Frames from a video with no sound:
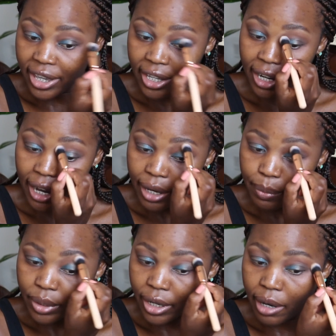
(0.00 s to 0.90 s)
and then I
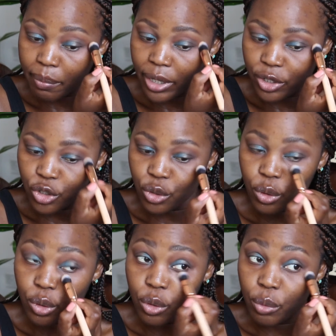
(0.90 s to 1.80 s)
will come and
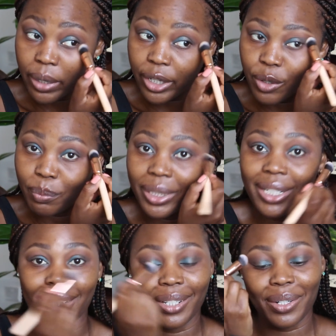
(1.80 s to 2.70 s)
show you my
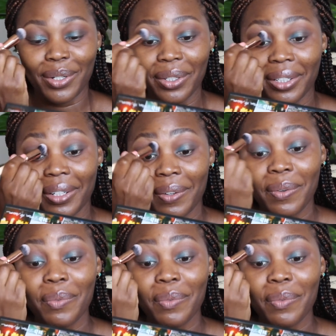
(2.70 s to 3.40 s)
completed look.